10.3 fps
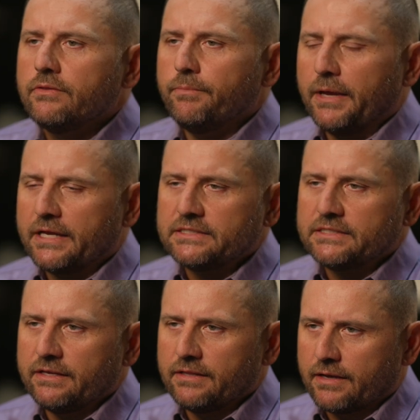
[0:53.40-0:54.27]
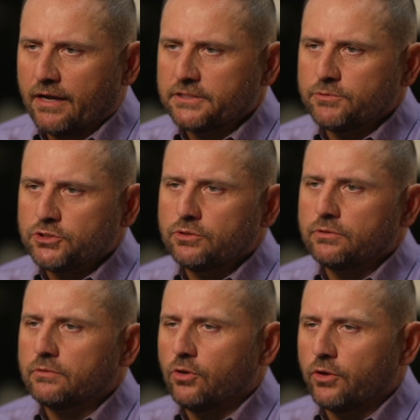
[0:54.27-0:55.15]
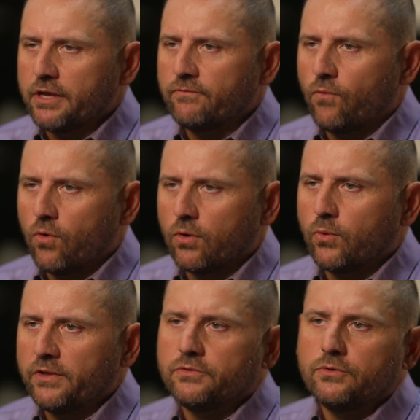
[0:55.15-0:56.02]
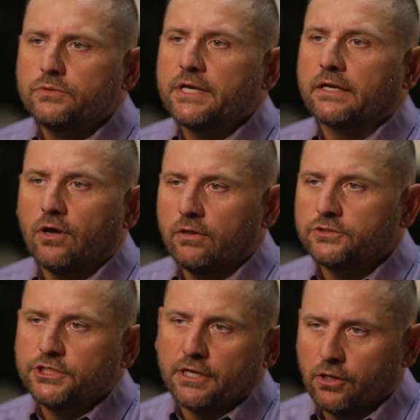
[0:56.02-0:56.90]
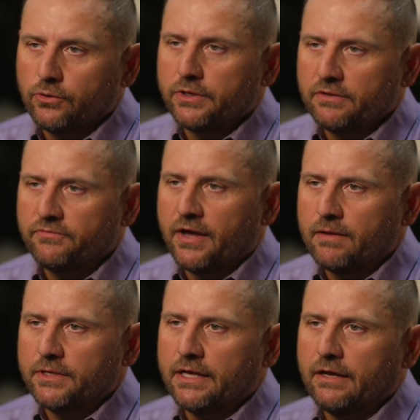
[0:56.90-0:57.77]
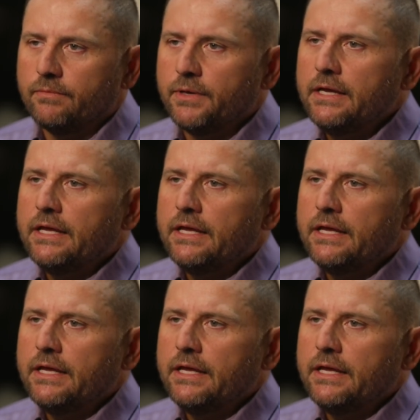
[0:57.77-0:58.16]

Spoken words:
The biggest thing that customers are looking for with new technology, including the Family Hub,